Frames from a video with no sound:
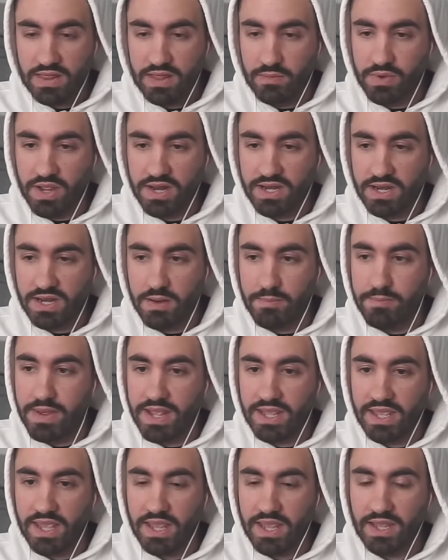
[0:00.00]
then we ended up
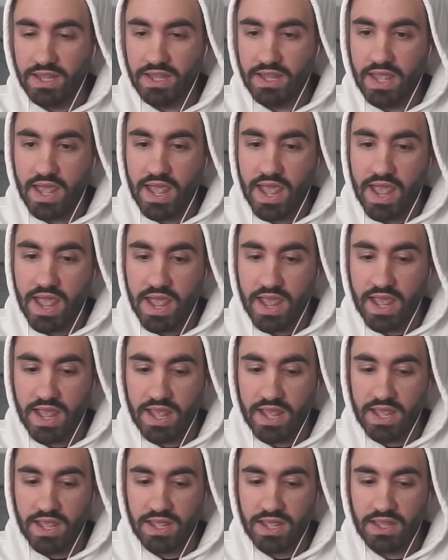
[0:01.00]
making
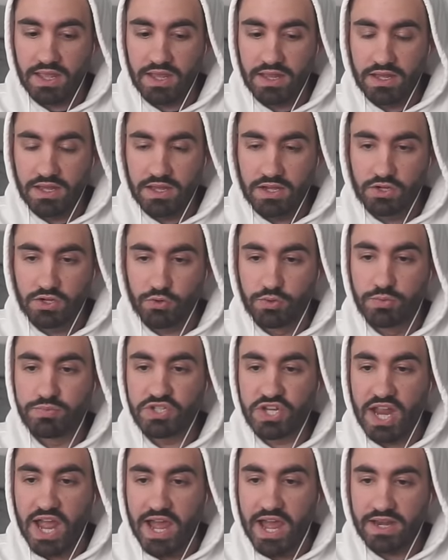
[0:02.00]
a group
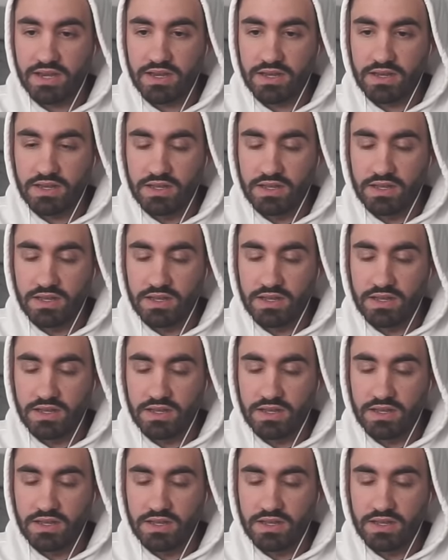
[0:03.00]
chat